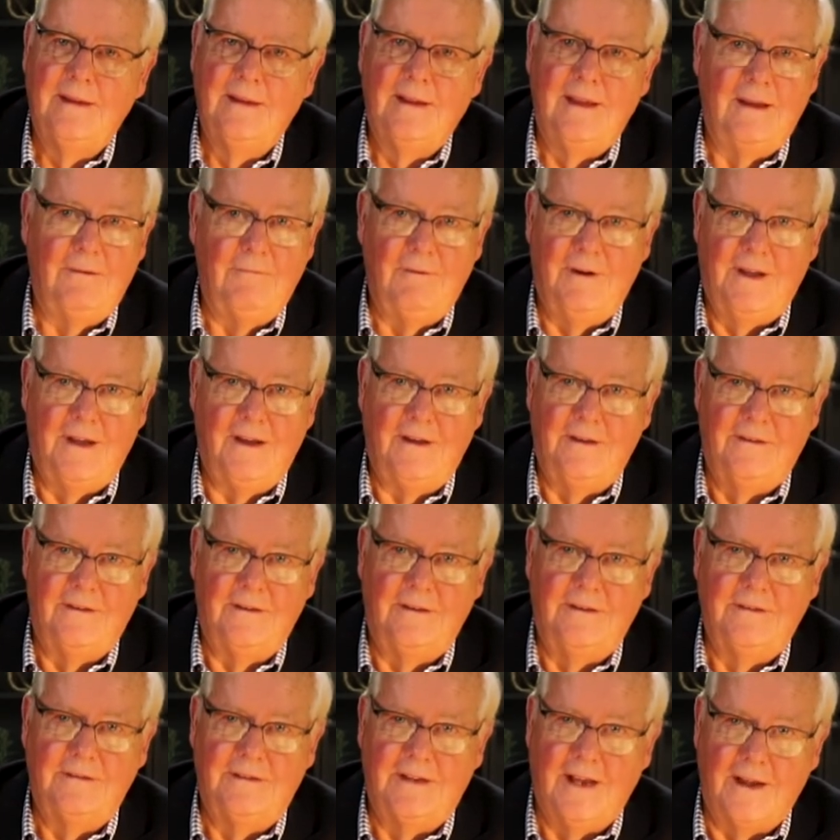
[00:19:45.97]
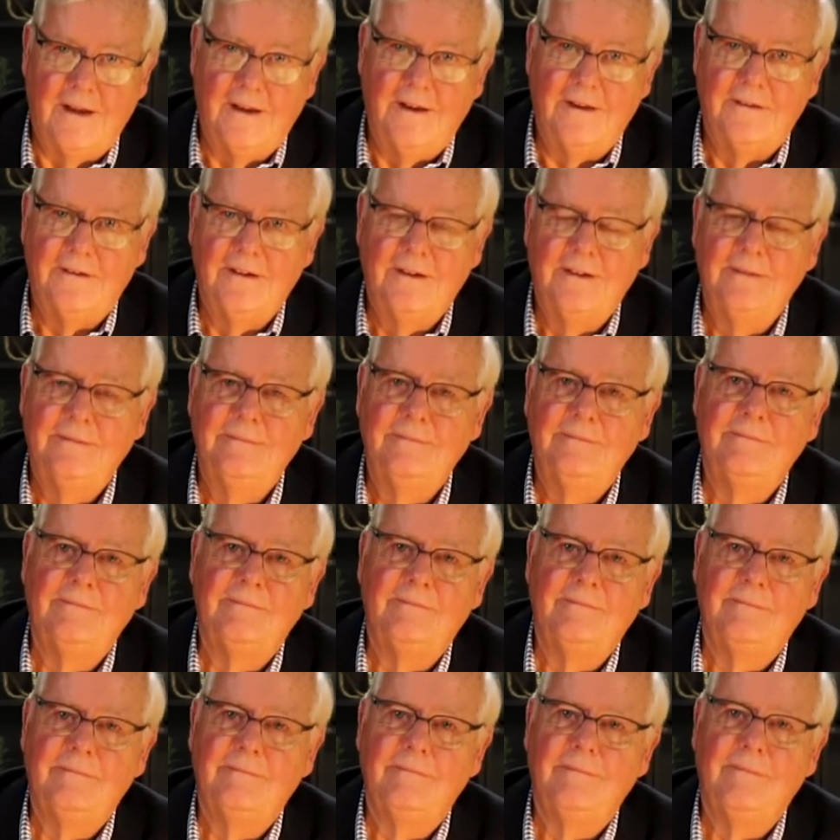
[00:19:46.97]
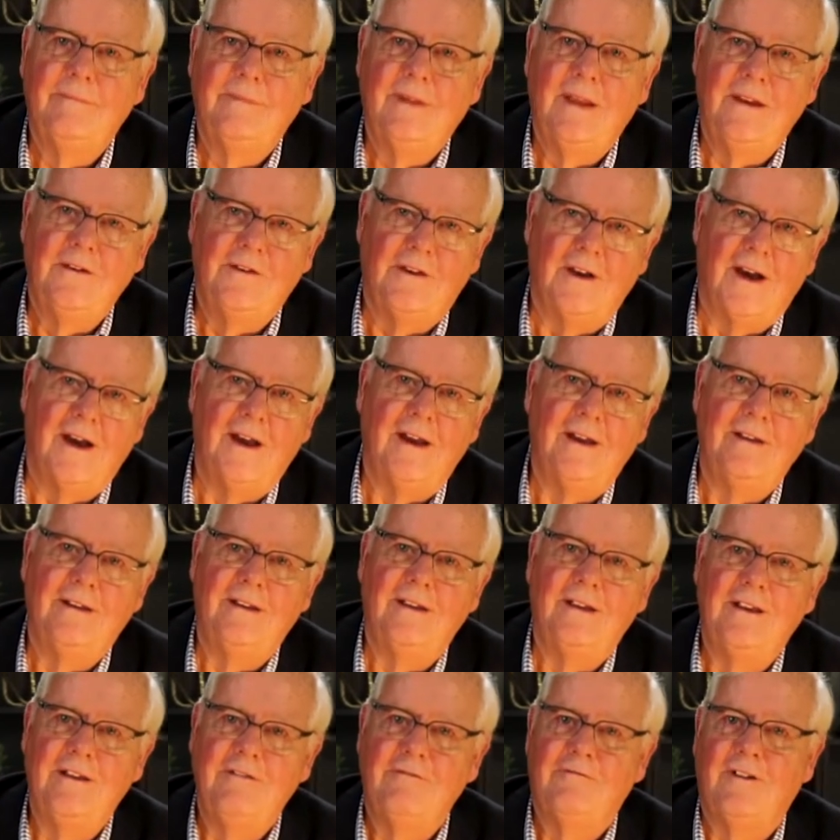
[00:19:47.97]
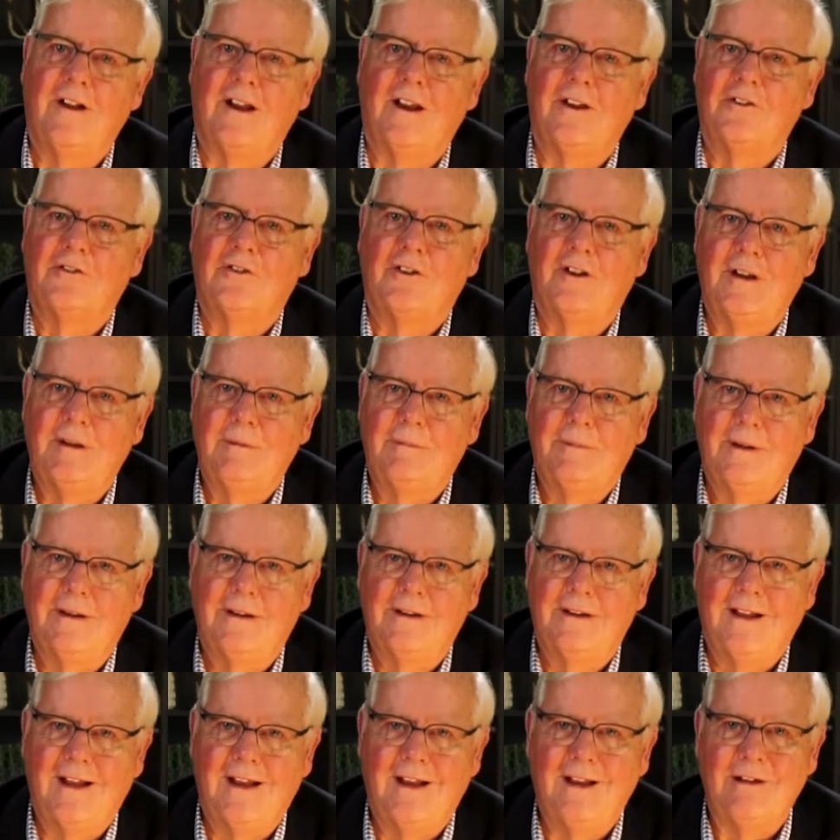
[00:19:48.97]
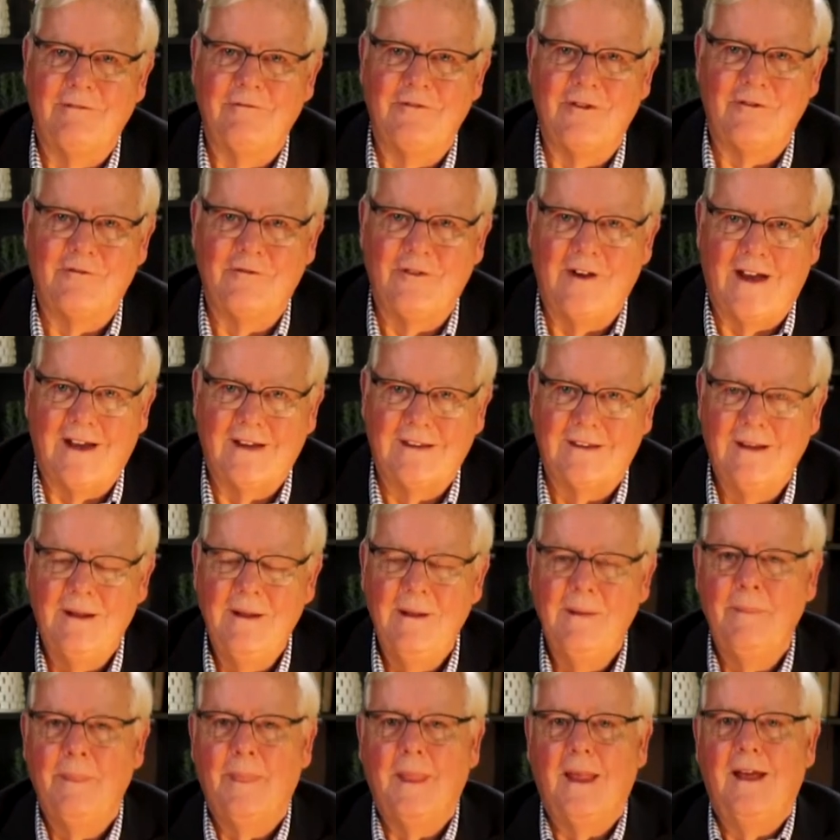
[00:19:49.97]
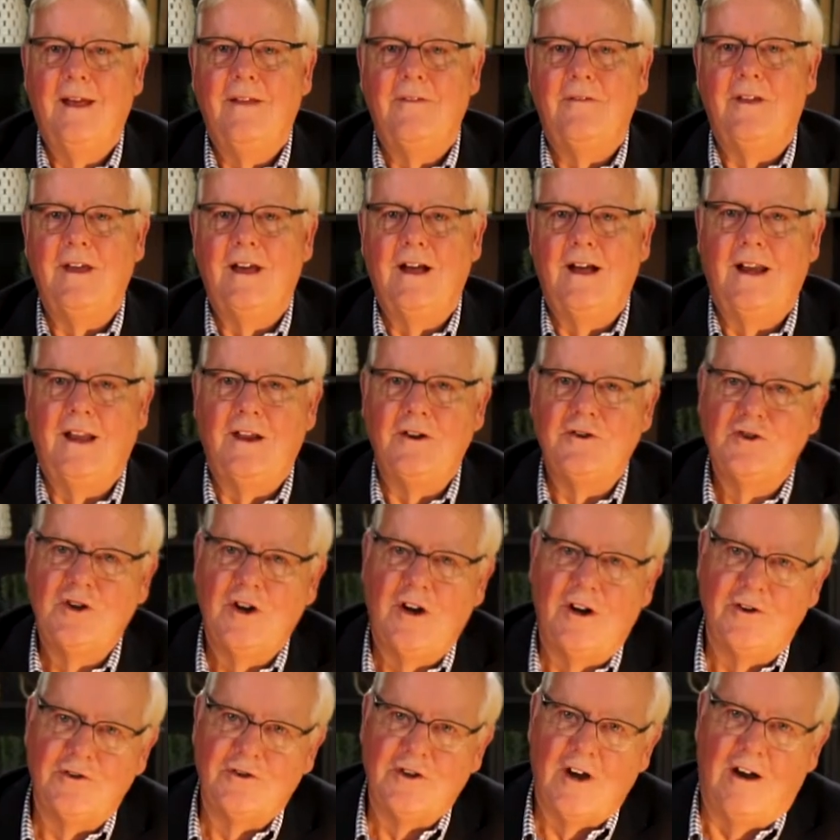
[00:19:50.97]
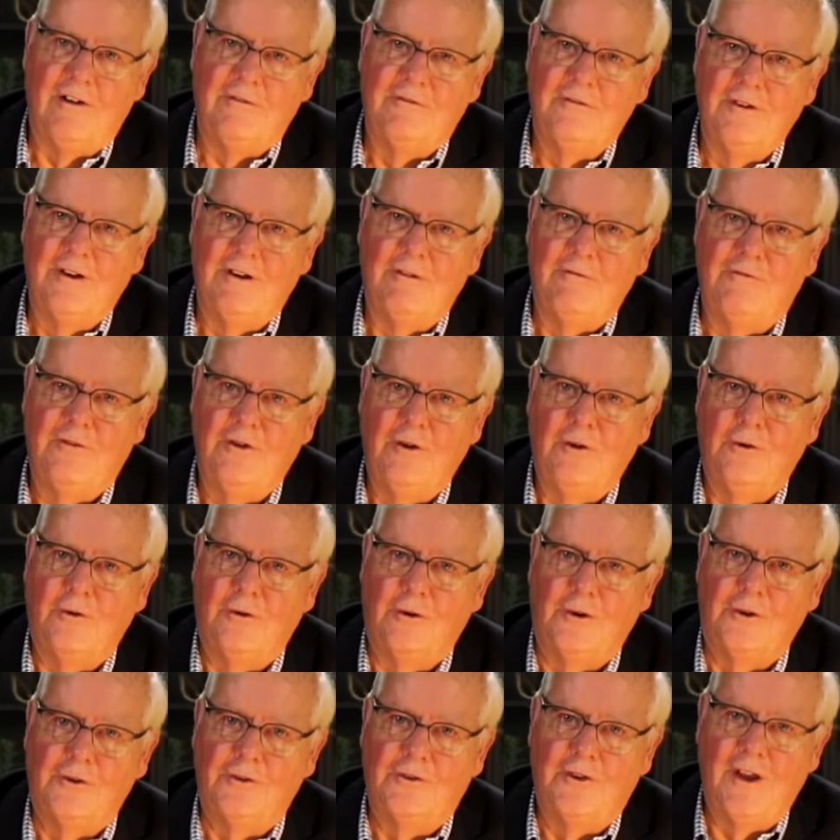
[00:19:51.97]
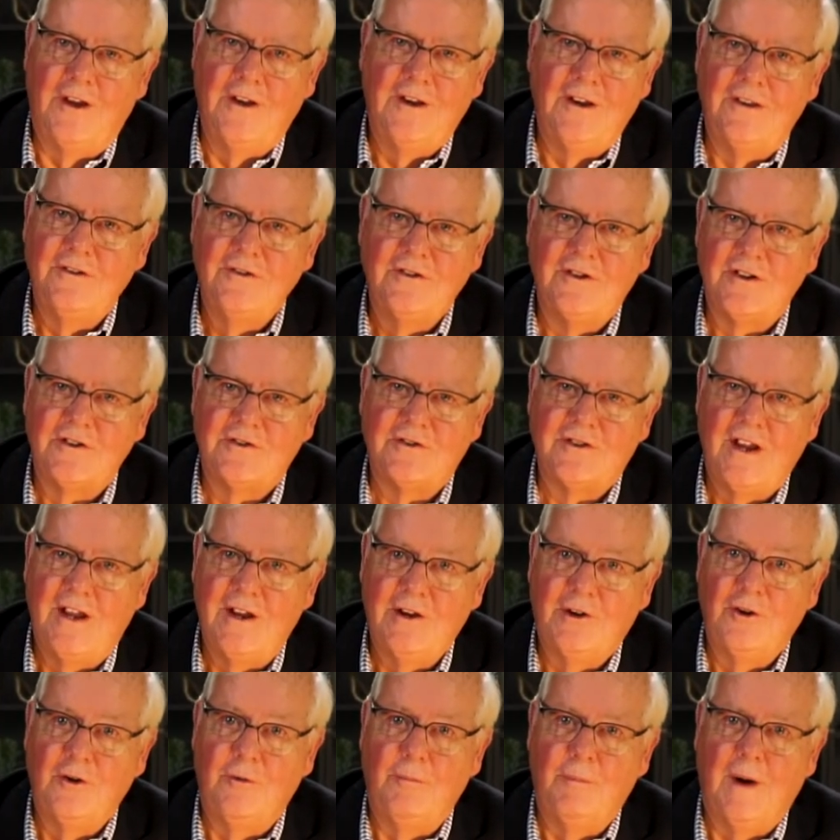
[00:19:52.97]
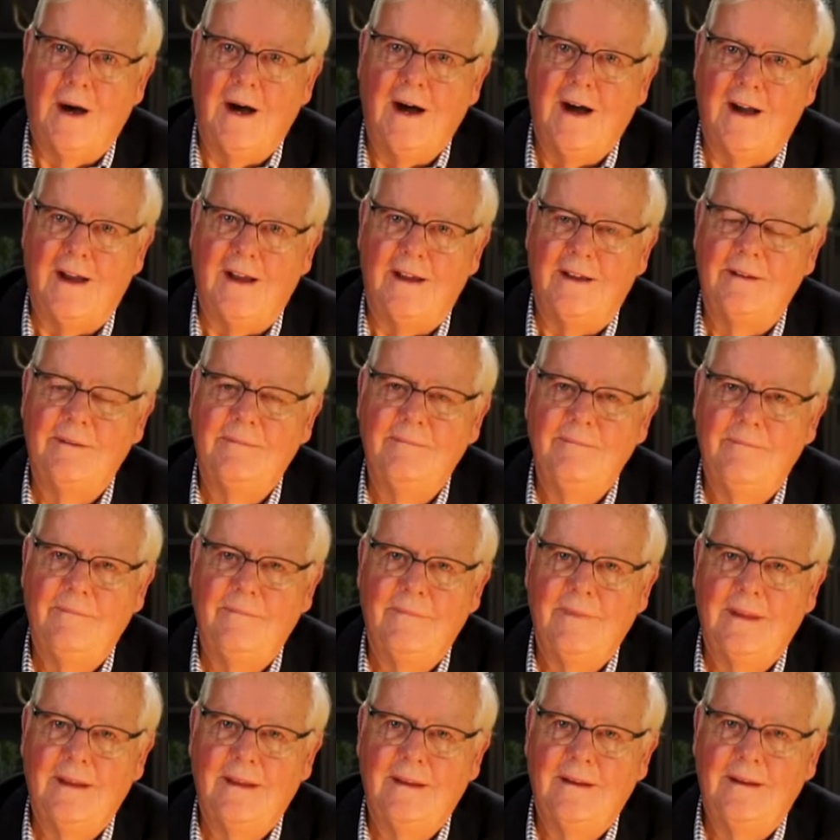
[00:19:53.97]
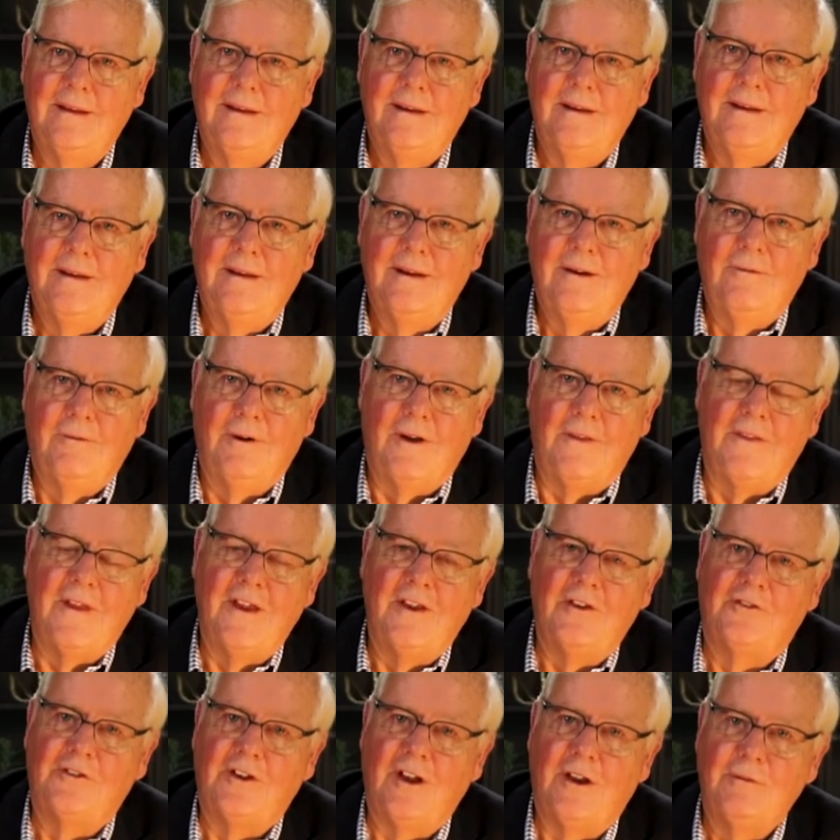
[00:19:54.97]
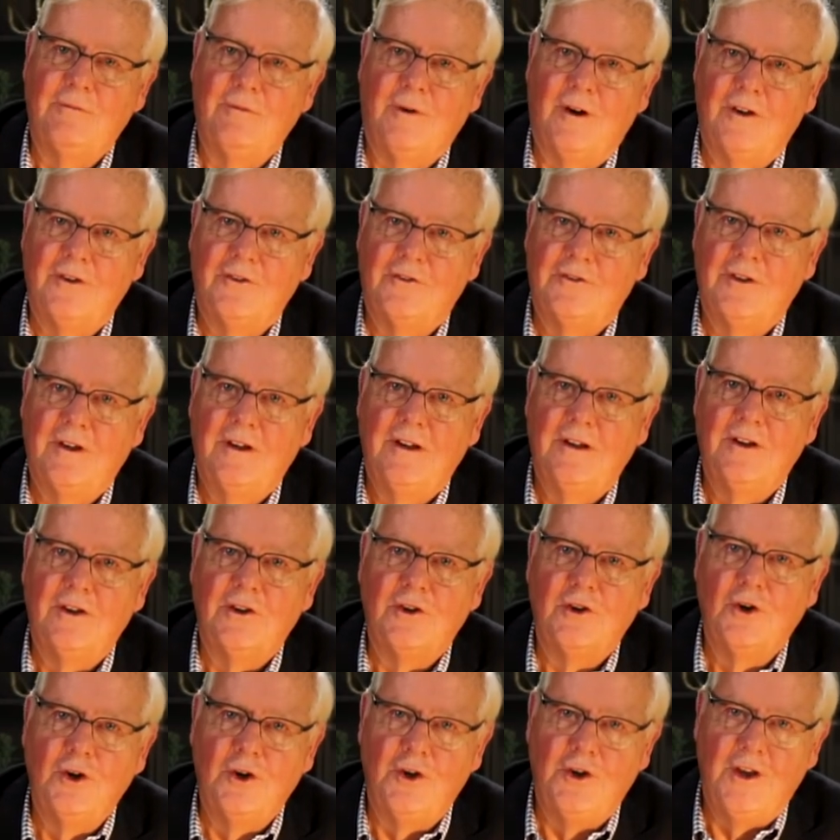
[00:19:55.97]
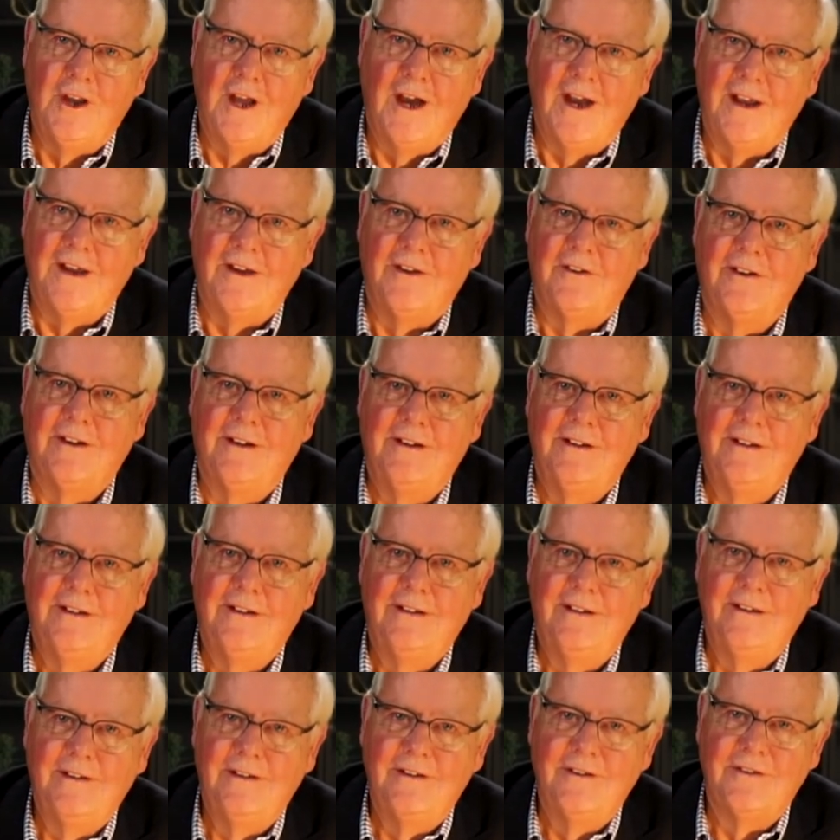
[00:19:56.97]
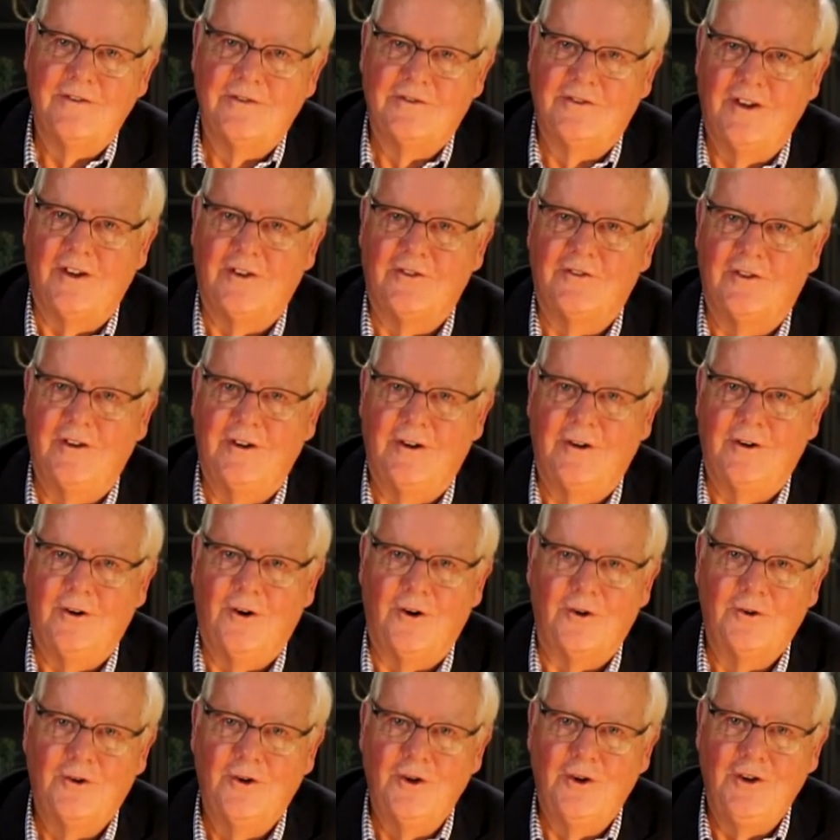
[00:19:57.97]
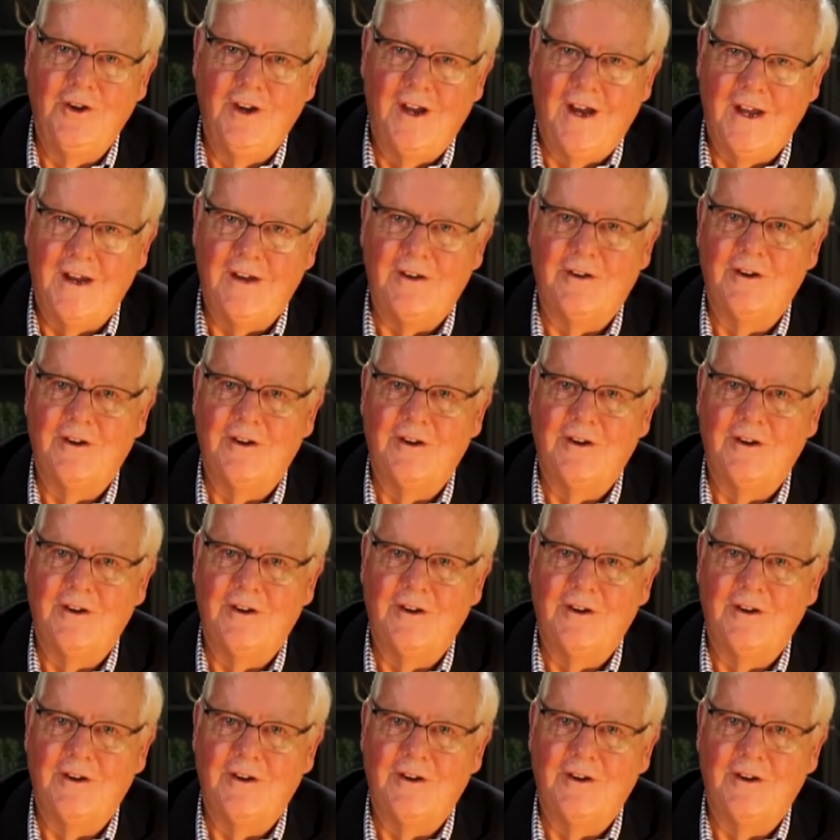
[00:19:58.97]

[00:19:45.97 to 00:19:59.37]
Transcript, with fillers: And when he'd done it, he died, he fell asleep. And I love the fact the early church often at funerals, they didn't just say goodbye. What they said was, good night, sister, or good night,